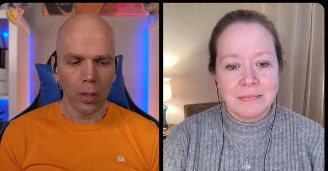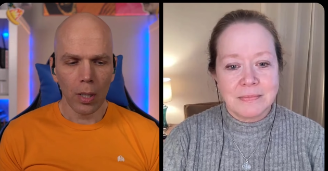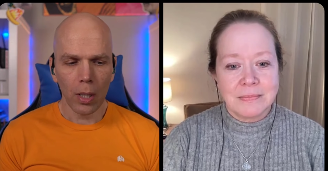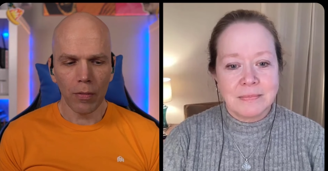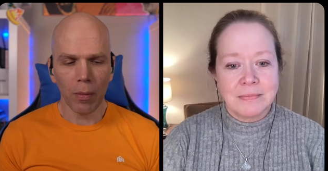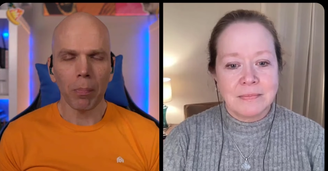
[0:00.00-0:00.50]

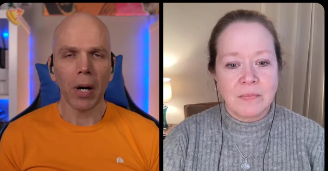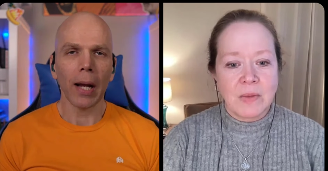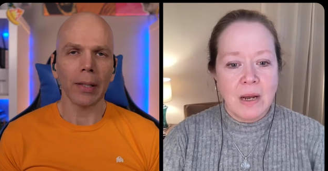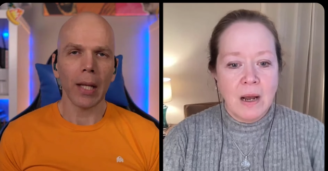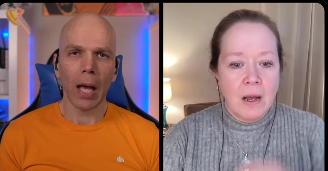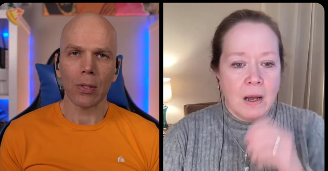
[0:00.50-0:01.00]
Speaker 1: even
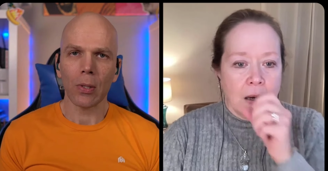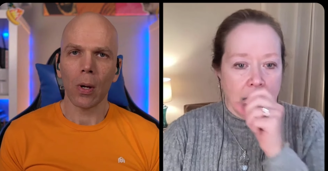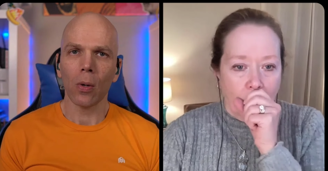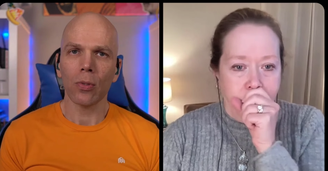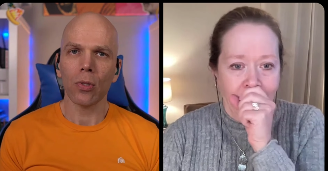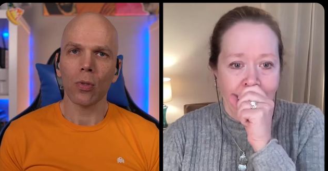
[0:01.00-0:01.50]
podcast
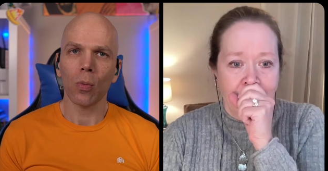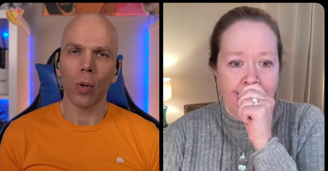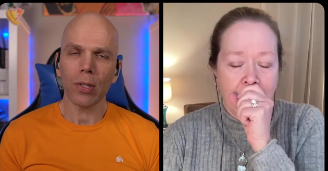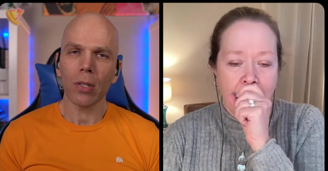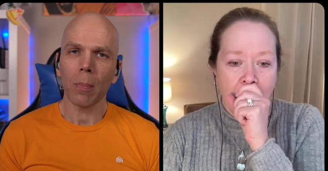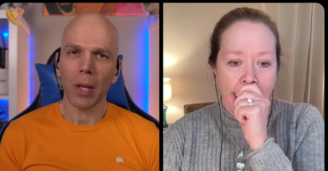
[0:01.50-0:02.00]
hosts
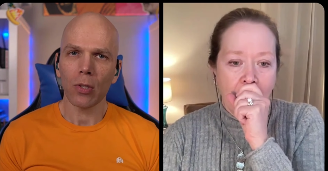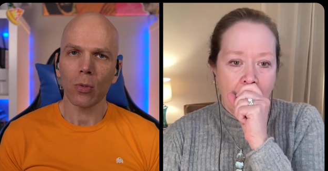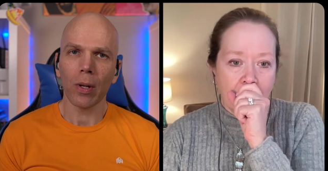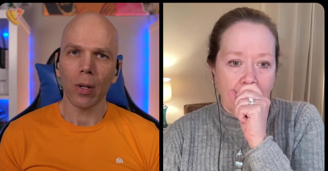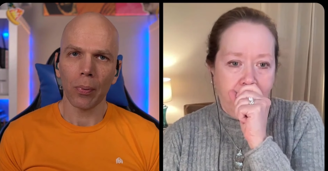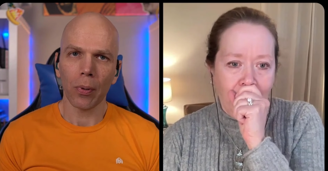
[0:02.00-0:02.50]
what's the best
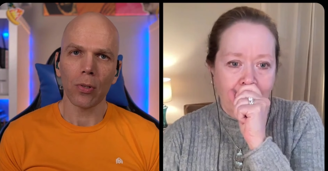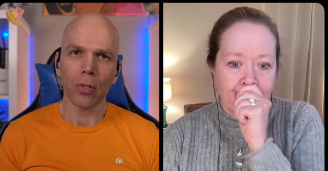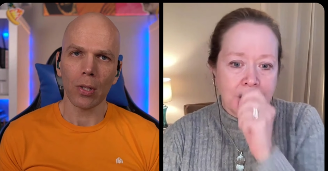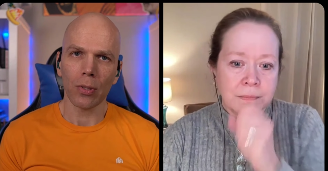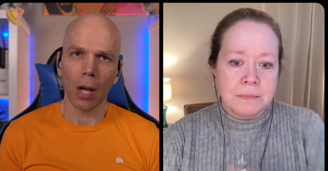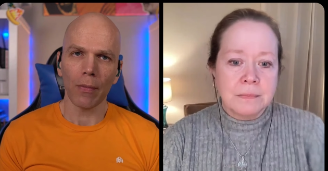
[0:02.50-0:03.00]
way to approach it
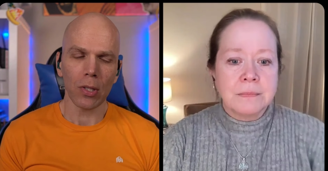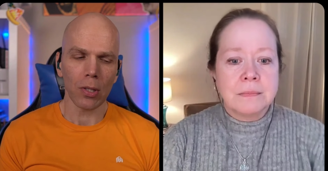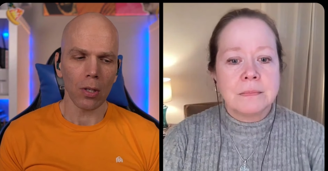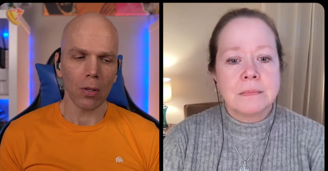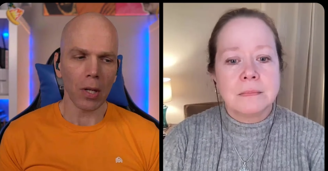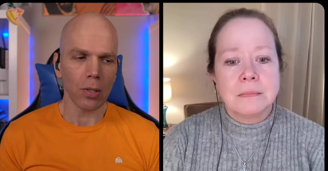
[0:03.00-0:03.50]
because obviously
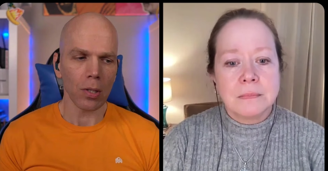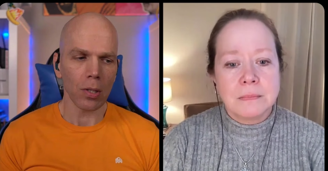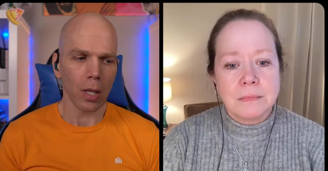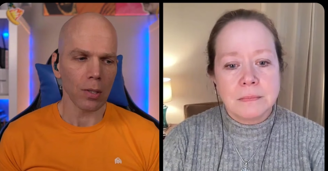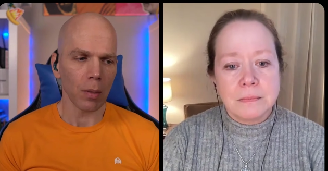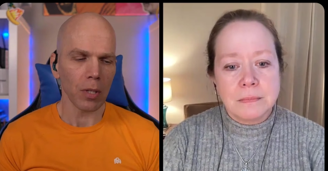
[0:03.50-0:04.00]
you mentioned
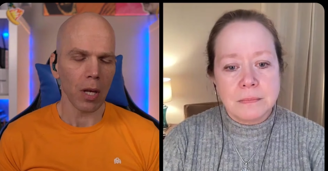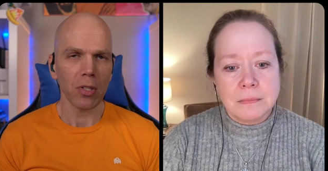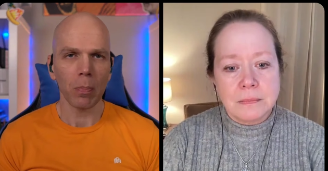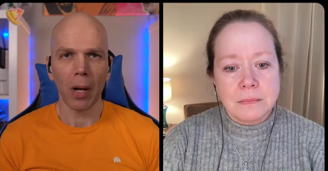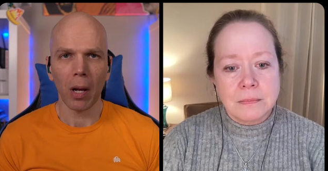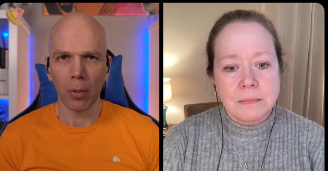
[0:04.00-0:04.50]
like sometimes
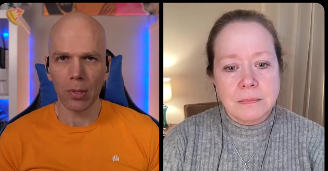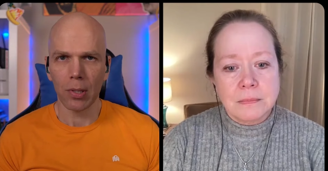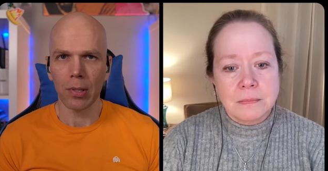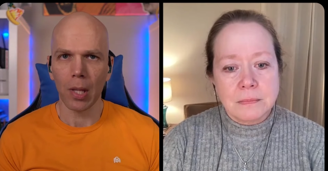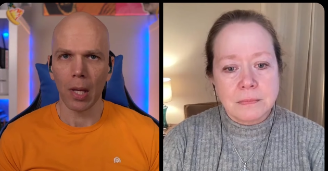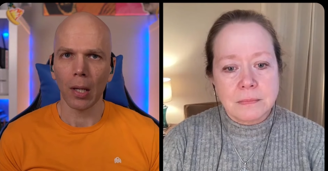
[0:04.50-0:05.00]
the
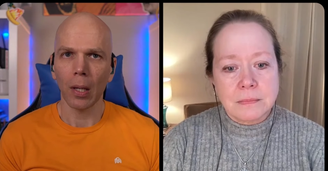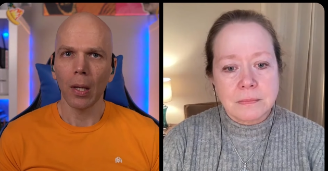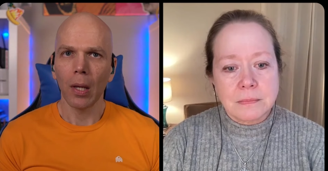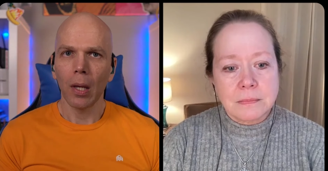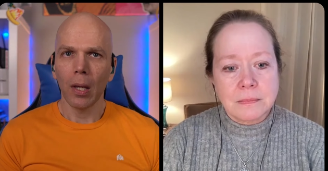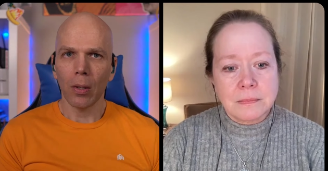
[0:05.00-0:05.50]
publicist thing
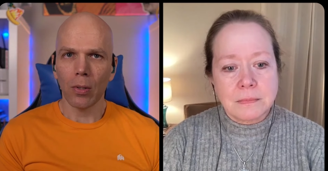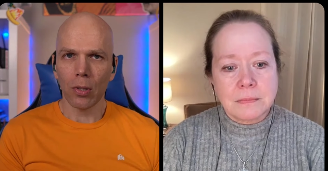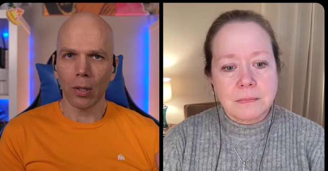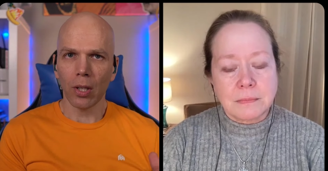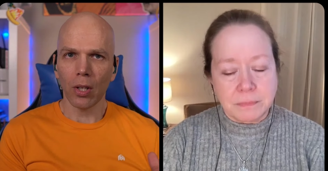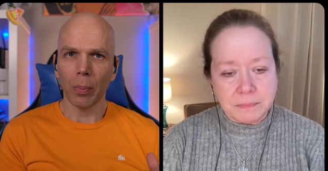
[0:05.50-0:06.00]
there's a
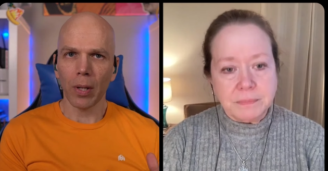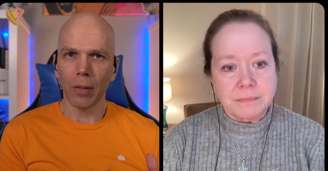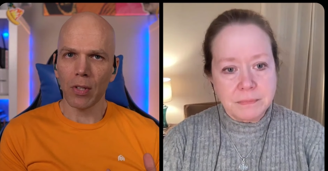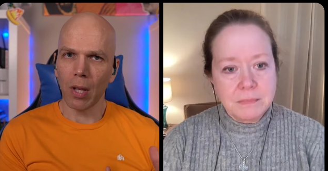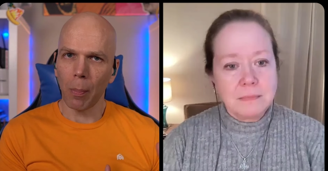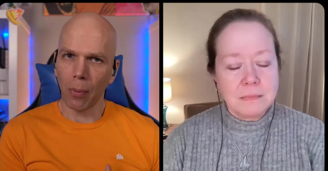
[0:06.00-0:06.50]
little bit of
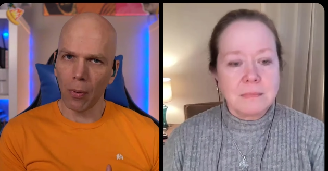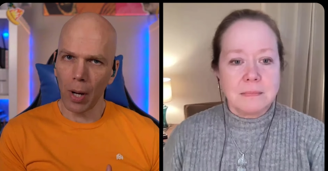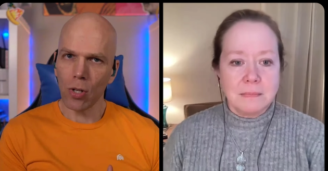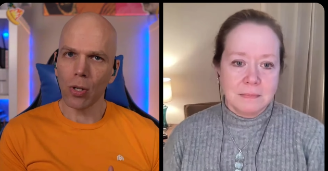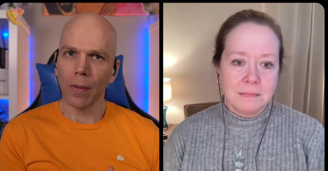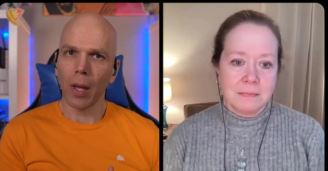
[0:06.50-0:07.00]
a
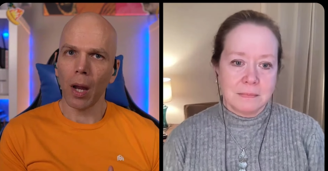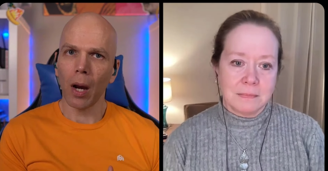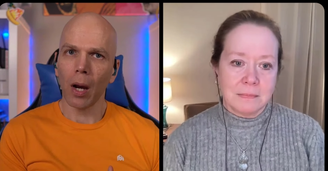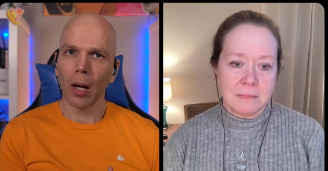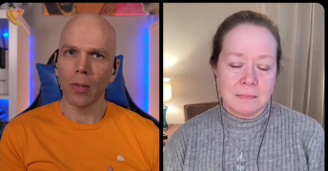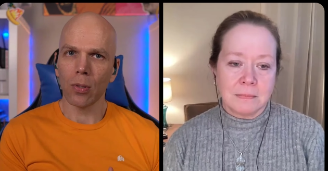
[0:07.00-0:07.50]
separation
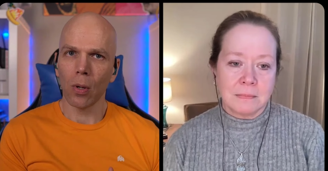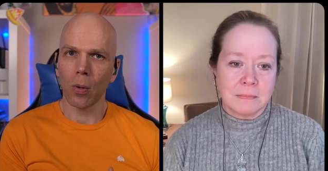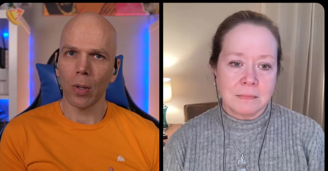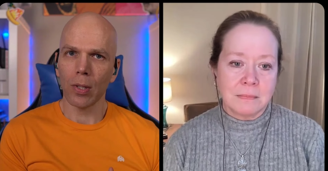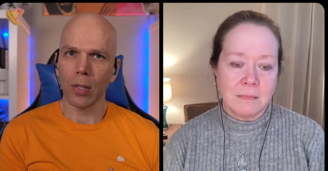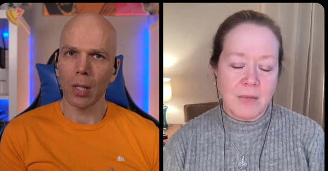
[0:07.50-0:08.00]
there and so
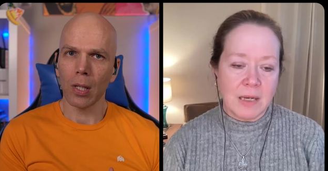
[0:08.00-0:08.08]
it's yeah.